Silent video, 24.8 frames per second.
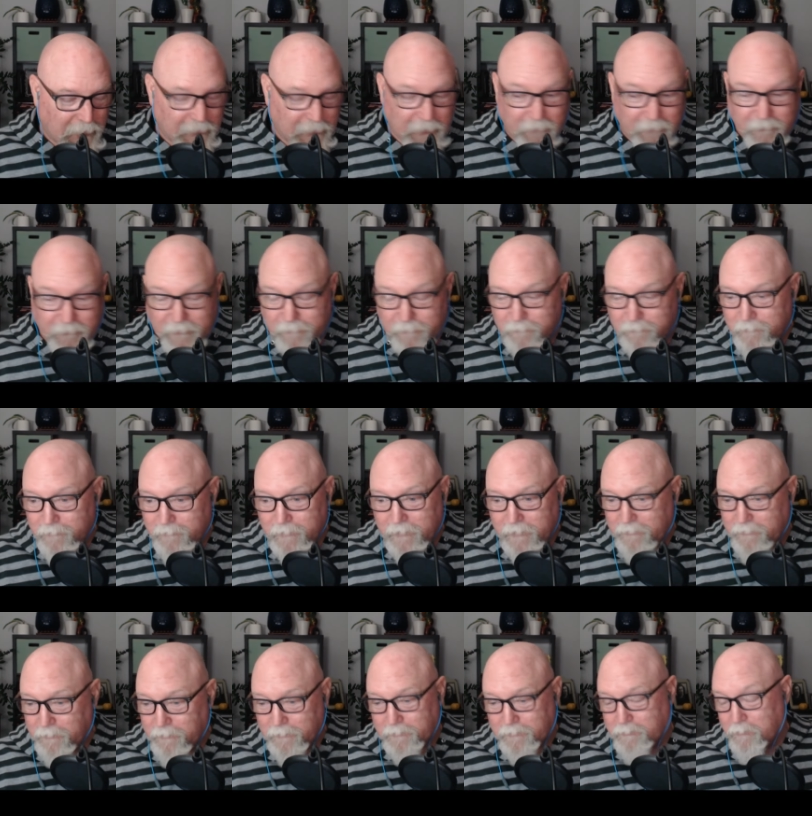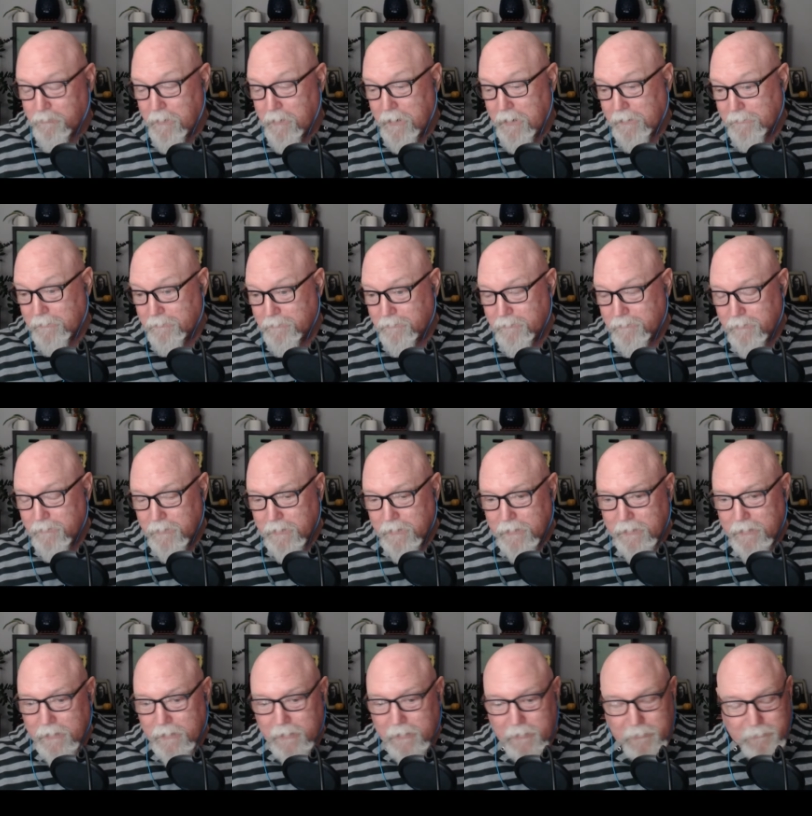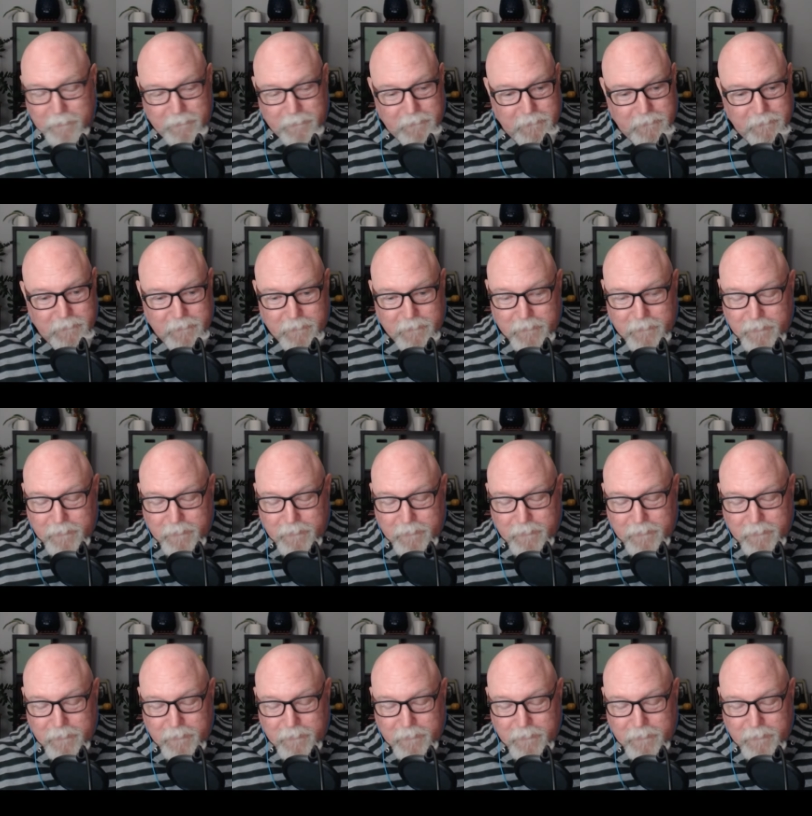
I love it. This was great. Um,